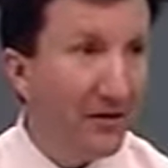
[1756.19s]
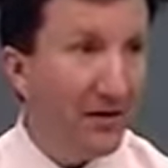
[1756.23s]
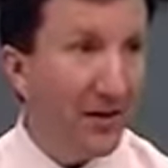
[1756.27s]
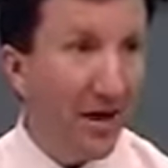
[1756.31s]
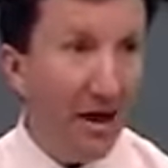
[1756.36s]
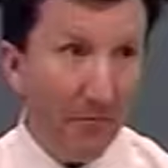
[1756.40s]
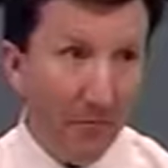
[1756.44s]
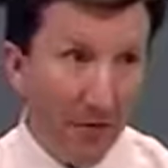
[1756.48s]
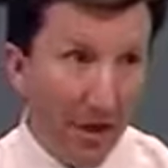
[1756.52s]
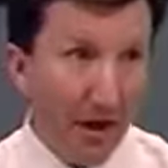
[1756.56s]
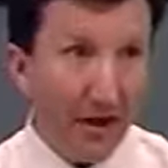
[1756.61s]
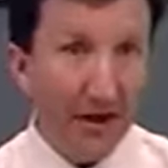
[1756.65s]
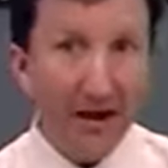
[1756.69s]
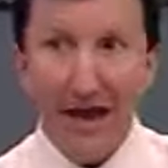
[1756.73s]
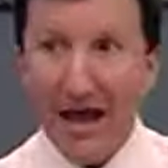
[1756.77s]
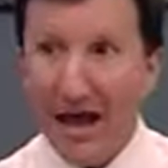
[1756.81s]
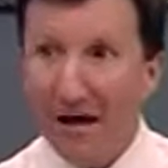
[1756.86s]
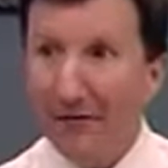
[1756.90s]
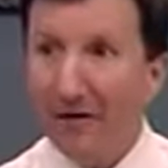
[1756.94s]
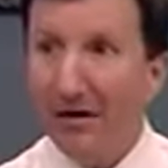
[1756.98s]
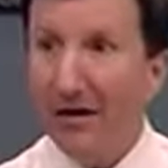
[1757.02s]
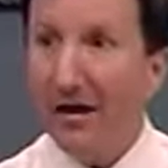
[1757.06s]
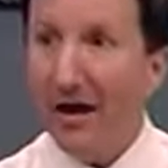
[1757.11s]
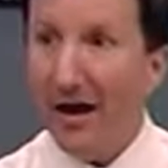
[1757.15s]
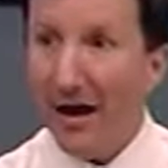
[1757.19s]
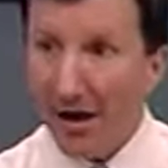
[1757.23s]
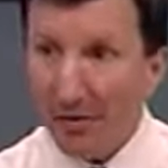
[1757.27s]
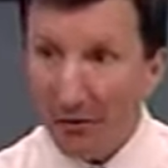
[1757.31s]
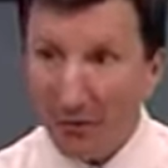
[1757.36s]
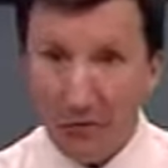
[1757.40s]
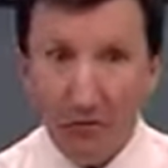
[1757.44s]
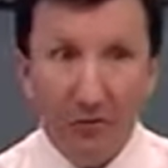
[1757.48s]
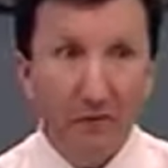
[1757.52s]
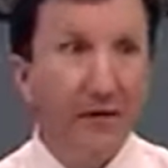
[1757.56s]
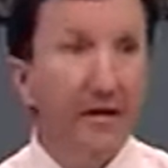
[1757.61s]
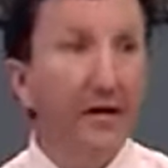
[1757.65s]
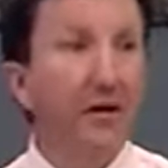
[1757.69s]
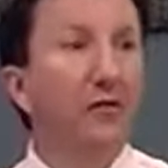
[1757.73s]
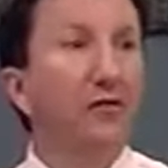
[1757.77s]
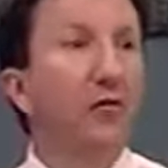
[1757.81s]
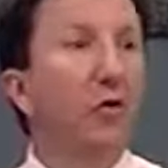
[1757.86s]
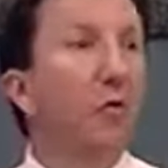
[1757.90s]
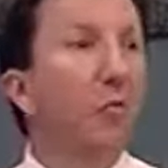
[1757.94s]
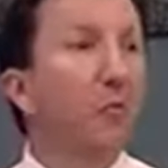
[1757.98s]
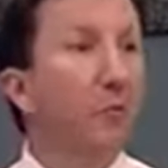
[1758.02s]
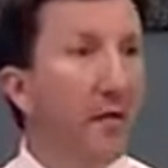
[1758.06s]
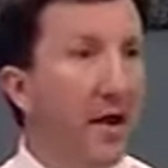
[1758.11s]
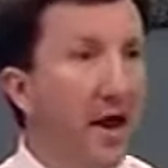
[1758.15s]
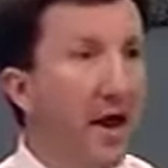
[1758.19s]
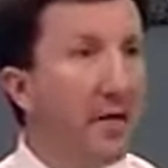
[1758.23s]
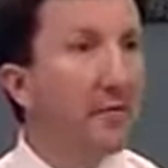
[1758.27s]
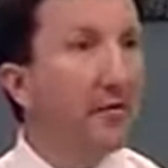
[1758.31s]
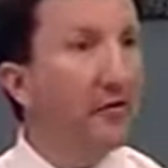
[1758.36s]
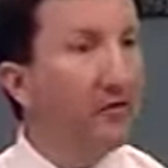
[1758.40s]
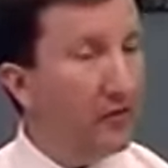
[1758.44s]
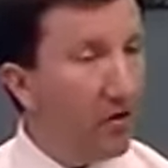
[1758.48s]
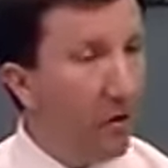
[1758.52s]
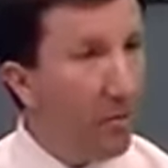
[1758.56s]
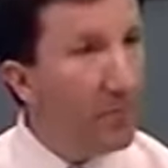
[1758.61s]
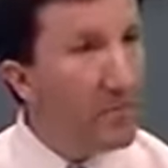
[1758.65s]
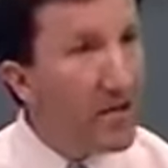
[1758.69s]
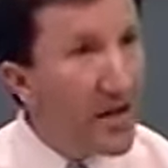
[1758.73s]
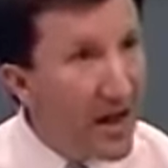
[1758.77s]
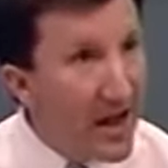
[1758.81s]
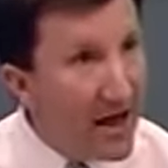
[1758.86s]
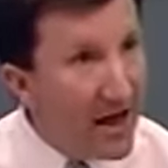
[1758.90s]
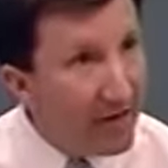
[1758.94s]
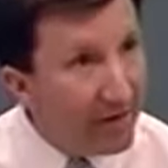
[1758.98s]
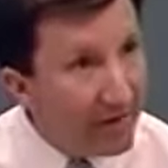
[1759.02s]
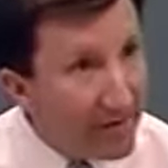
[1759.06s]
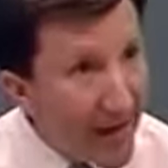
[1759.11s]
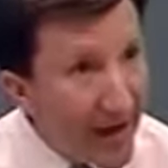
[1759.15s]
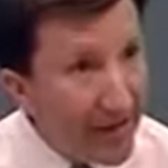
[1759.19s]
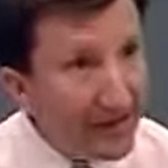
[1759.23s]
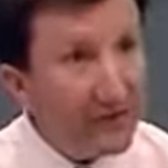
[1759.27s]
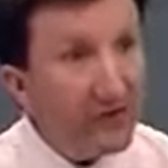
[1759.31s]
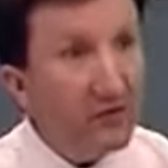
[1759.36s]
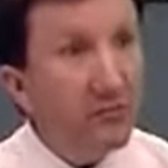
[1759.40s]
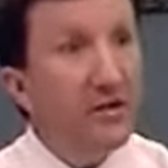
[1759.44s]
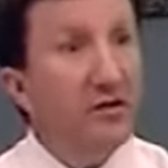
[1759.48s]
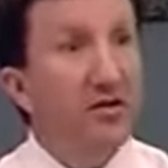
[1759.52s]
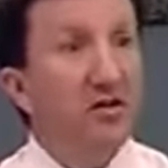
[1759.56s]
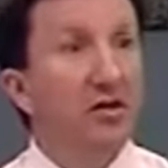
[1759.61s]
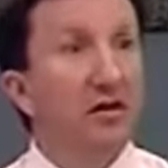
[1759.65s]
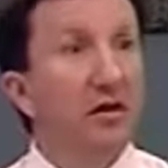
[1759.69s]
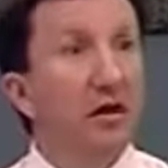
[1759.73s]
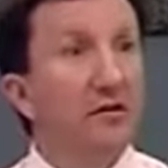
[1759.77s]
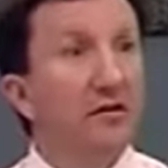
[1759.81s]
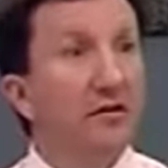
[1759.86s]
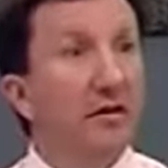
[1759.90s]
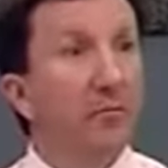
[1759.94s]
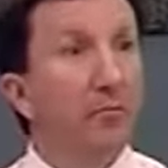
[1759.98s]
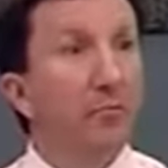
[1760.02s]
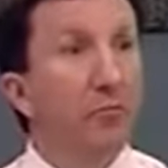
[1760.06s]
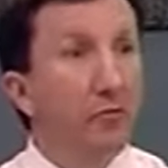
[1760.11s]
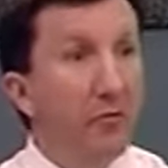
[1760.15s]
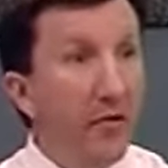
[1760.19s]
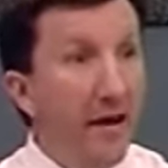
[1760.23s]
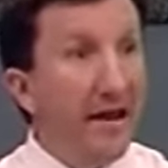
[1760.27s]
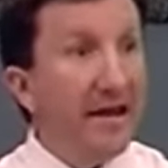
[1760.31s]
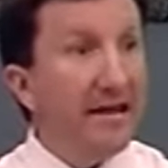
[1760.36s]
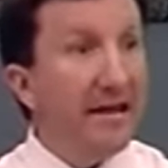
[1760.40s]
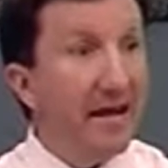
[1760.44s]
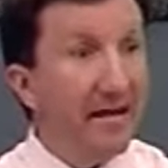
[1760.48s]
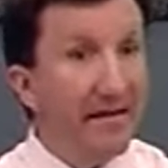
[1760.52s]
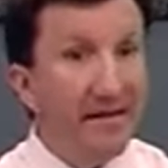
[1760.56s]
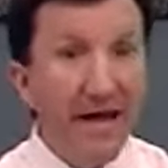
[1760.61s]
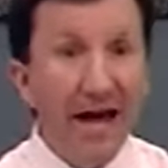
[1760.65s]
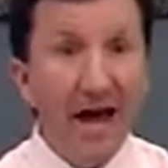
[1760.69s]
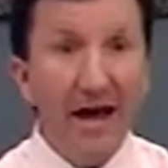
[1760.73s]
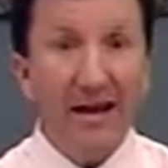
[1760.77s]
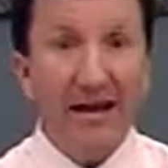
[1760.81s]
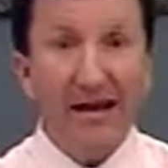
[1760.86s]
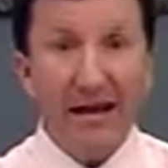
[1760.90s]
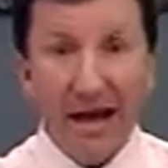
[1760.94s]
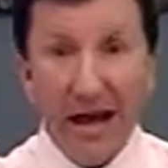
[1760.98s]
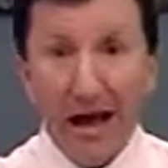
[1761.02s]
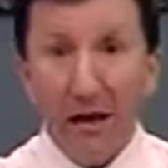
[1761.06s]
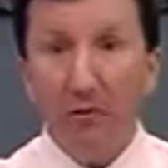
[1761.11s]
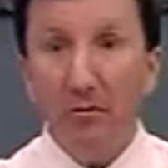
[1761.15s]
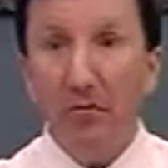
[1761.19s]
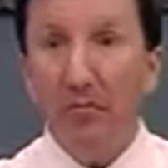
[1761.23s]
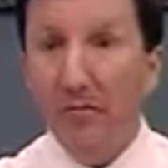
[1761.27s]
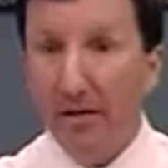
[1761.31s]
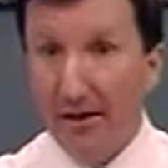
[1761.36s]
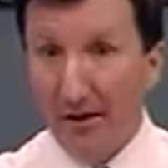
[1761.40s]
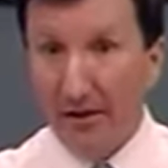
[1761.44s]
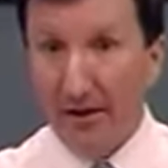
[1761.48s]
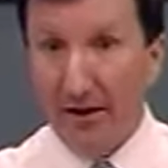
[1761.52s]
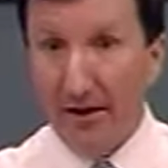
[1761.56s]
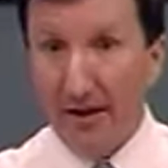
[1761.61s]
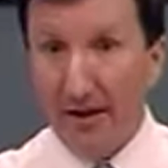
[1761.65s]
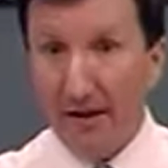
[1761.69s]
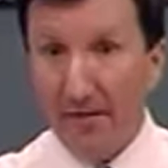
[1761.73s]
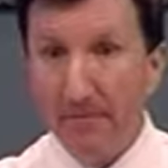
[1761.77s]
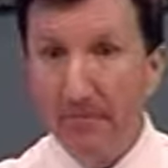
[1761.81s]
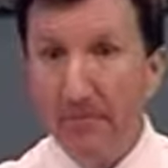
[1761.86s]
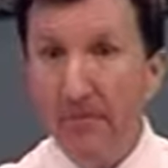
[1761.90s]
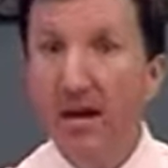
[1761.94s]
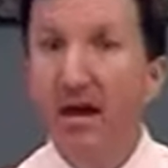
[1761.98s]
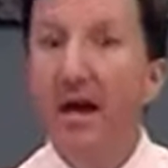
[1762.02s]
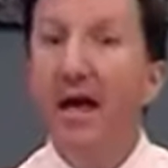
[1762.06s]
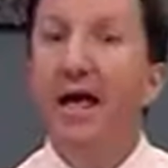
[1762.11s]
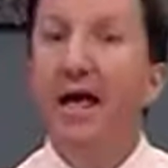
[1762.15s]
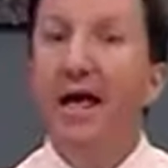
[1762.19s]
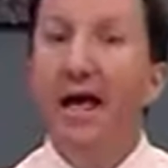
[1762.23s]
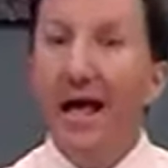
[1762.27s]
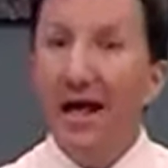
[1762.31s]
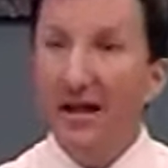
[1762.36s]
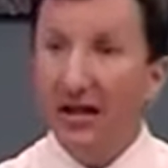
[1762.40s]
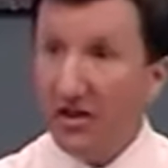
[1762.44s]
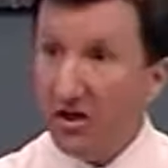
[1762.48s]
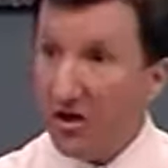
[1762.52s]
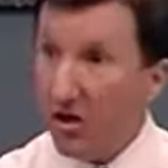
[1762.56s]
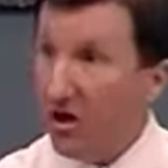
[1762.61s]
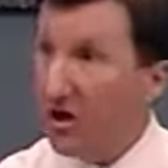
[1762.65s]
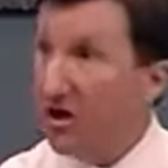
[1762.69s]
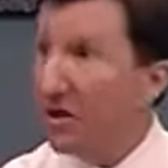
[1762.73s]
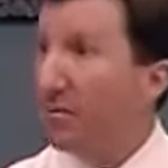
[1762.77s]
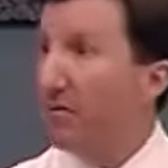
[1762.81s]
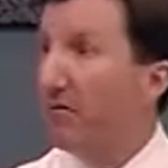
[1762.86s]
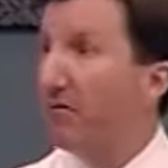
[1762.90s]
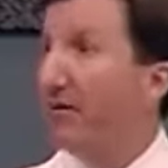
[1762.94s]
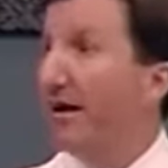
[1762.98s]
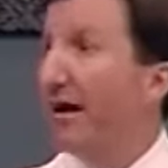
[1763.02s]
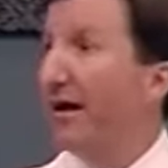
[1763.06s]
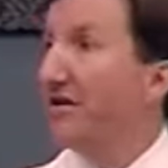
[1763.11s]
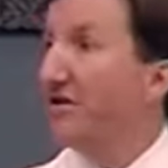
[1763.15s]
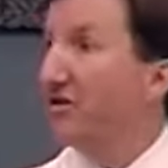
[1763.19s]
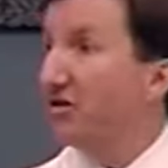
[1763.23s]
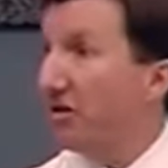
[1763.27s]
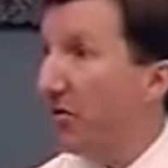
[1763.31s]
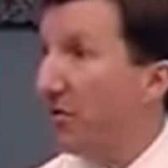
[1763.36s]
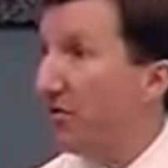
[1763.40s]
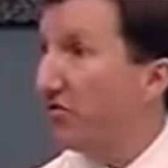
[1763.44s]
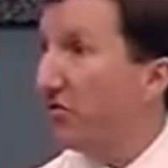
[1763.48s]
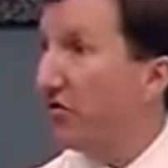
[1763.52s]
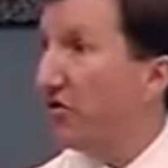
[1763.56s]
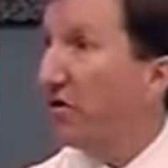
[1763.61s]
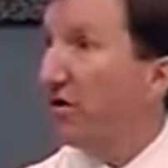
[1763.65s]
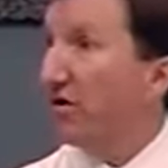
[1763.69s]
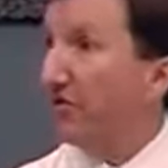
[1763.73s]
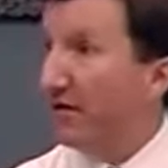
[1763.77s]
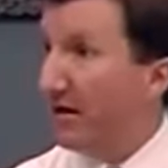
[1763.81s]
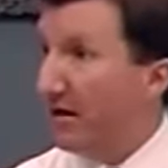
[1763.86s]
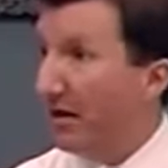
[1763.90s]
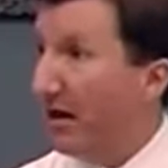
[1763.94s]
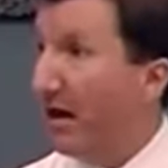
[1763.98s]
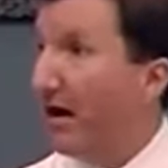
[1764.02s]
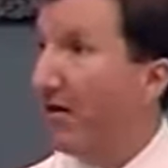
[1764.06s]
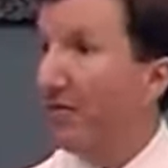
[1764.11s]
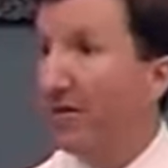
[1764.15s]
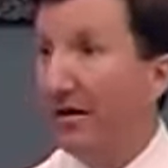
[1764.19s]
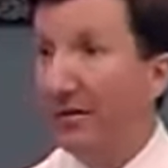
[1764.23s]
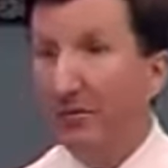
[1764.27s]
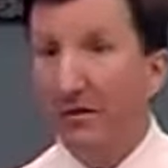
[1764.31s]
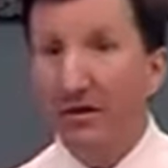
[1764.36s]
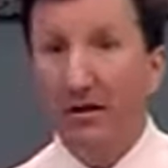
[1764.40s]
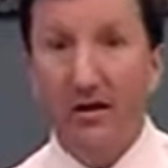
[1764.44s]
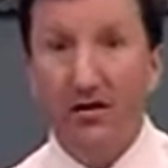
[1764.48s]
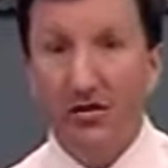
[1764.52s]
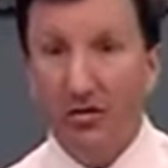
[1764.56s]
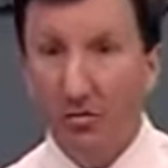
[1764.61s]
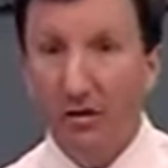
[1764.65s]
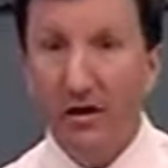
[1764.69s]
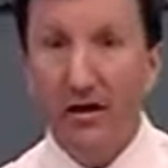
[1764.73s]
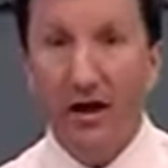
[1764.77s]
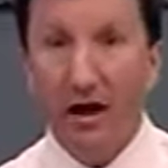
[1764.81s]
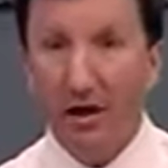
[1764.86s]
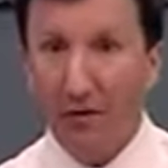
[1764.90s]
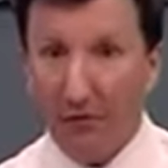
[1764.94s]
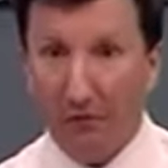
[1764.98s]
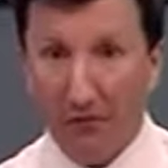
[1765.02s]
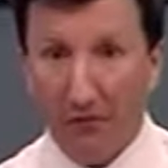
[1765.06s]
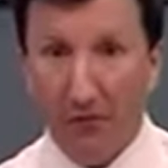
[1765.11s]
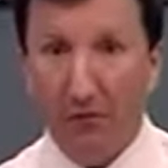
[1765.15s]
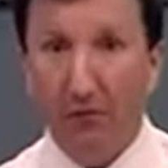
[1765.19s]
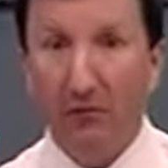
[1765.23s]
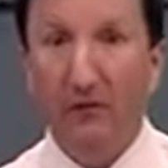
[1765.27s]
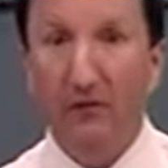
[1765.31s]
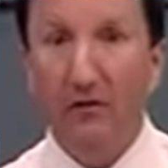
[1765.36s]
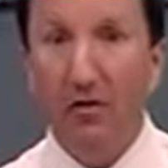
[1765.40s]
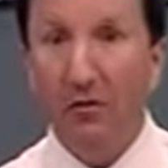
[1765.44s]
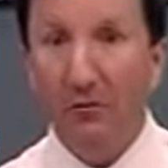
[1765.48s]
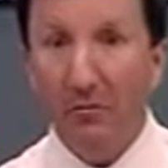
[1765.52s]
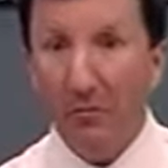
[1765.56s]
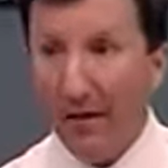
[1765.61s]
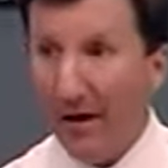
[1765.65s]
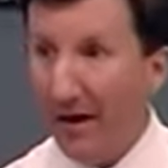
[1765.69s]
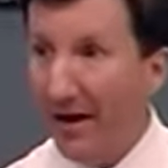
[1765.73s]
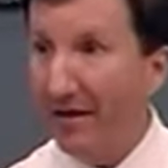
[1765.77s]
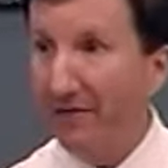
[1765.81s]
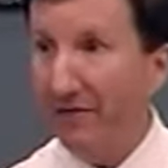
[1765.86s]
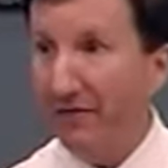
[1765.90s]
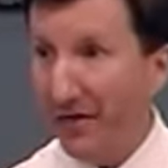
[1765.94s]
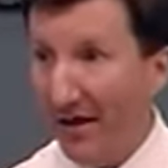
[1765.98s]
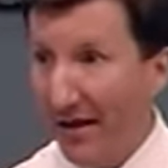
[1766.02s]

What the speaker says: I'm not going to have a guy approving his own payment. So that's when we start to bring in that accountability and start to provide some sort of a covering, because we got a full-blown